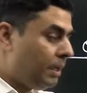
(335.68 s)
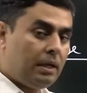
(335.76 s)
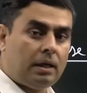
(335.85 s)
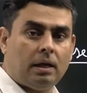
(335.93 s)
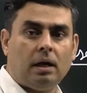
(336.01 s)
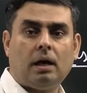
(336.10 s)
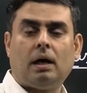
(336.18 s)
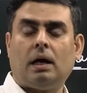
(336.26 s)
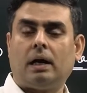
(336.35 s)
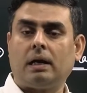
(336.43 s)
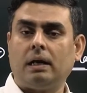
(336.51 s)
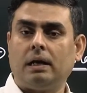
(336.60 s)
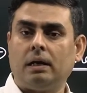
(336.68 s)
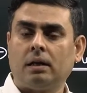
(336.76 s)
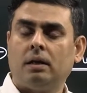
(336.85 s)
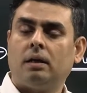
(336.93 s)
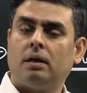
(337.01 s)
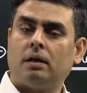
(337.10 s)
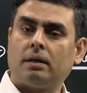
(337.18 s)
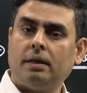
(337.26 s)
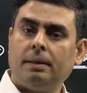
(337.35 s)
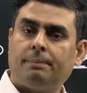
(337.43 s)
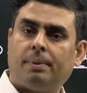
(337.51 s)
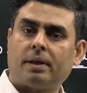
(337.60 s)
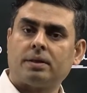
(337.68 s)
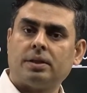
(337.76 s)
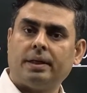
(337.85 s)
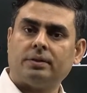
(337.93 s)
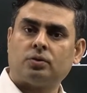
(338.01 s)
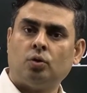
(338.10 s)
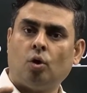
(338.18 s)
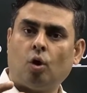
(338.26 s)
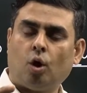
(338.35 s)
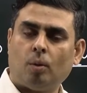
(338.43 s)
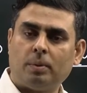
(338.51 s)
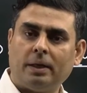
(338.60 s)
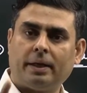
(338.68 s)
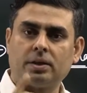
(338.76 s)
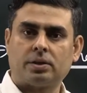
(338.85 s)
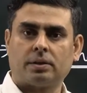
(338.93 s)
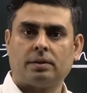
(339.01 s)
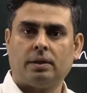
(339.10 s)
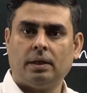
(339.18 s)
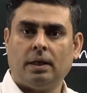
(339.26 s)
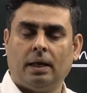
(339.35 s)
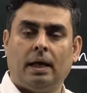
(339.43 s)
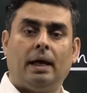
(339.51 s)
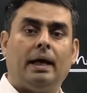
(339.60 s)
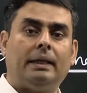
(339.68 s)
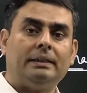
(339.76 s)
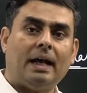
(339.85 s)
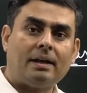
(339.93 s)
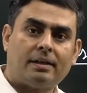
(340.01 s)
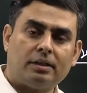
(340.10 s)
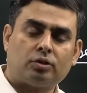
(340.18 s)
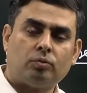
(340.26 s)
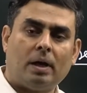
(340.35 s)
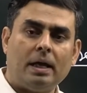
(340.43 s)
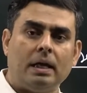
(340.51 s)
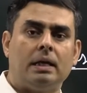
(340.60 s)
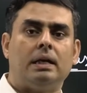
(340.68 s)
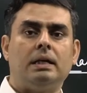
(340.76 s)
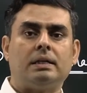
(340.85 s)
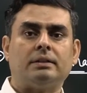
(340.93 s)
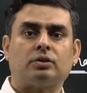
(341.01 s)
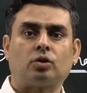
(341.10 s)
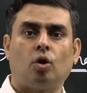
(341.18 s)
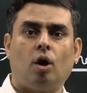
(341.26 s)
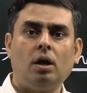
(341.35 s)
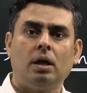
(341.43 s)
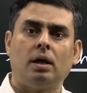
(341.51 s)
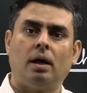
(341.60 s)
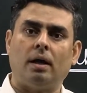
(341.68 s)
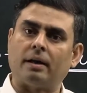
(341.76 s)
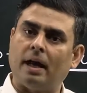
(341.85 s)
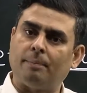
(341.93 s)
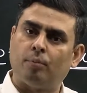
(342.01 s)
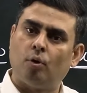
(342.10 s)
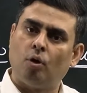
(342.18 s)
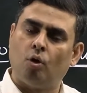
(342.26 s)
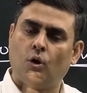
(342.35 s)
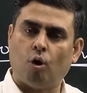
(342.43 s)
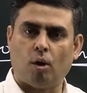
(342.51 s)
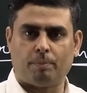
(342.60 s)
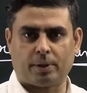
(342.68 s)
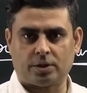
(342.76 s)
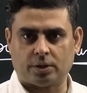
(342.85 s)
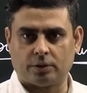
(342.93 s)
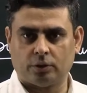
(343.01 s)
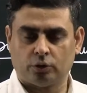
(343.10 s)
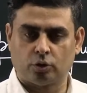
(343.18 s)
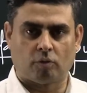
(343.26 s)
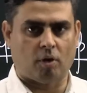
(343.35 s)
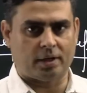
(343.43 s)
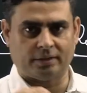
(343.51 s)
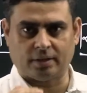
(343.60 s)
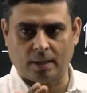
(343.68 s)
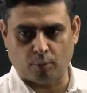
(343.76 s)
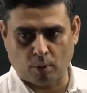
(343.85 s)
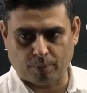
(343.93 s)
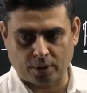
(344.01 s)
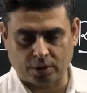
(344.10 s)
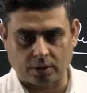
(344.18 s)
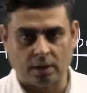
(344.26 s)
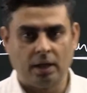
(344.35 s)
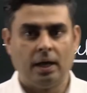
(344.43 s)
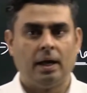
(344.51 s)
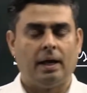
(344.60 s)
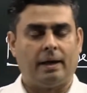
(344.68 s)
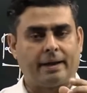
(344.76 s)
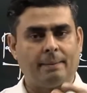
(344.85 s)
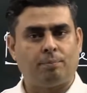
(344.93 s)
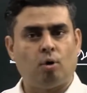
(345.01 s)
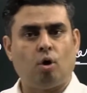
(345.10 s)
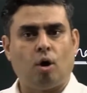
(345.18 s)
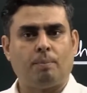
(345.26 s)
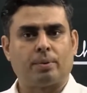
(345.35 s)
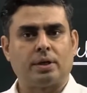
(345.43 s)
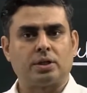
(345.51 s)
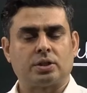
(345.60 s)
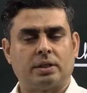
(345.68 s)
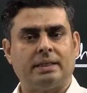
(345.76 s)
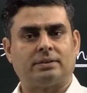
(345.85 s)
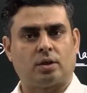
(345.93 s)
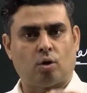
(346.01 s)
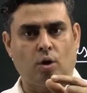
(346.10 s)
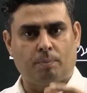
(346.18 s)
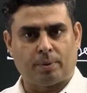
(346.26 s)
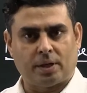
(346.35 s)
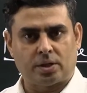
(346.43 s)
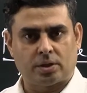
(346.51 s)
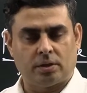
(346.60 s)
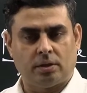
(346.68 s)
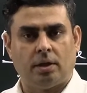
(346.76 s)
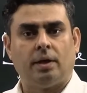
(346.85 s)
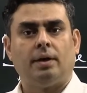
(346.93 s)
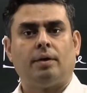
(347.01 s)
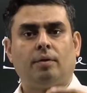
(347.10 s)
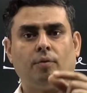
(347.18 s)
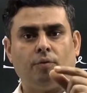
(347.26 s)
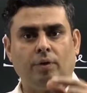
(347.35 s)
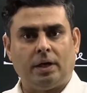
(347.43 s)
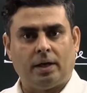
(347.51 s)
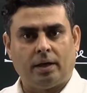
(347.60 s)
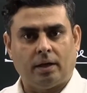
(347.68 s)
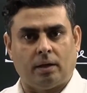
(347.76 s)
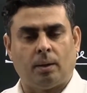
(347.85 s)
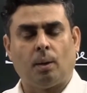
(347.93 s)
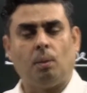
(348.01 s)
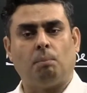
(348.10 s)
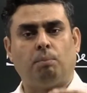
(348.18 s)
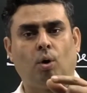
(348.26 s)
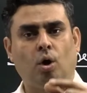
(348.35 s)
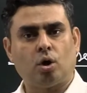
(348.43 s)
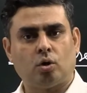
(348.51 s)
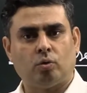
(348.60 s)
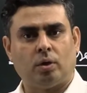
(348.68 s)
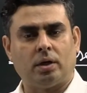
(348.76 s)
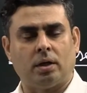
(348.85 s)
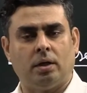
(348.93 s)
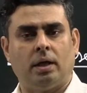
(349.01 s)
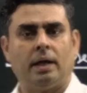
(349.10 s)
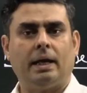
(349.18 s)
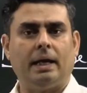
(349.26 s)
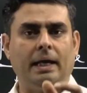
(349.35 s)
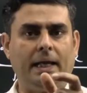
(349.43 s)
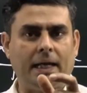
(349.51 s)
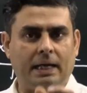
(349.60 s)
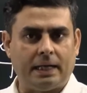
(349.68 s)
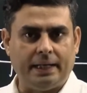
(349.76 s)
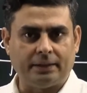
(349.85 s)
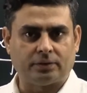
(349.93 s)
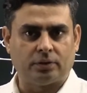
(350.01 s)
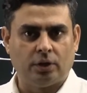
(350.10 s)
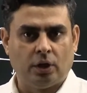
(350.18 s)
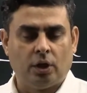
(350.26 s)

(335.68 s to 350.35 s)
B under repurchase obligation, and that is why it is called repo operation. So what is repo operation? Repo operation is an operation where borrower agrees